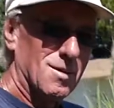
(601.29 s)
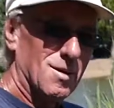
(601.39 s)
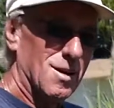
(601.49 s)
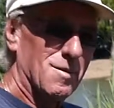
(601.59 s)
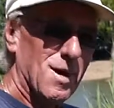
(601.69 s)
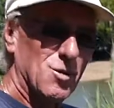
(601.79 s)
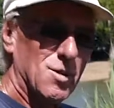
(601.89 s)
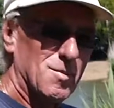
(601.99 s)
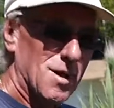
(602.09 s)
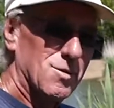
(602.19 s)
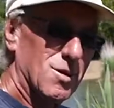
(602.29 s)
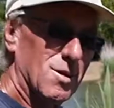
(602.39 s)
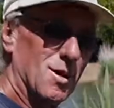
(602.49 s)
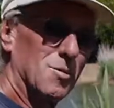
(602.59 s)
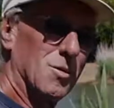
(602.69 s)
Right, thanks very much, and
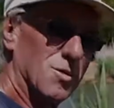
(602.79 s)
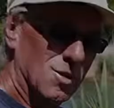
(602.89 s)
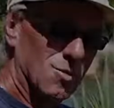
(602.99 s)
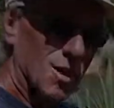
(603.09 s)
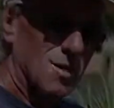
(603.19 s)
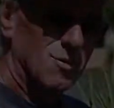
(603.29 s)
hope to see you again